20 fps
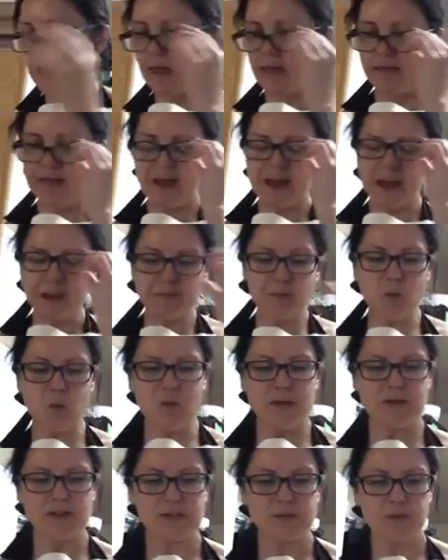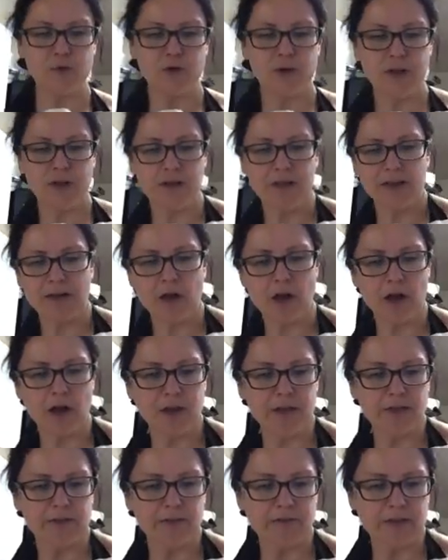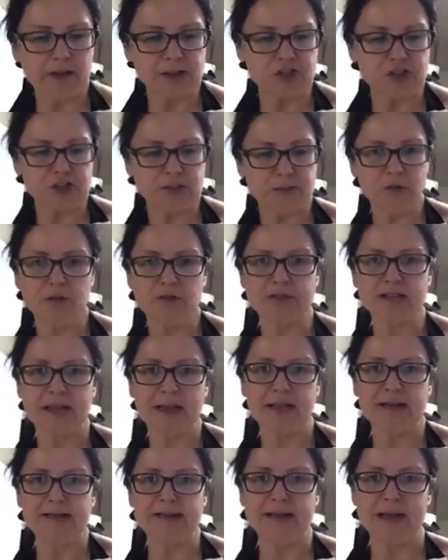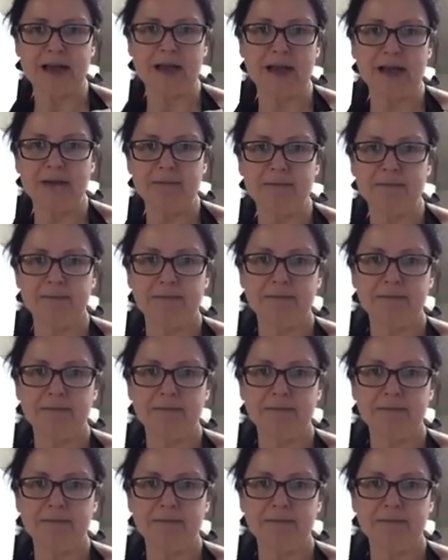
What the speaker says: then I'm going to put like all the vegetables on top.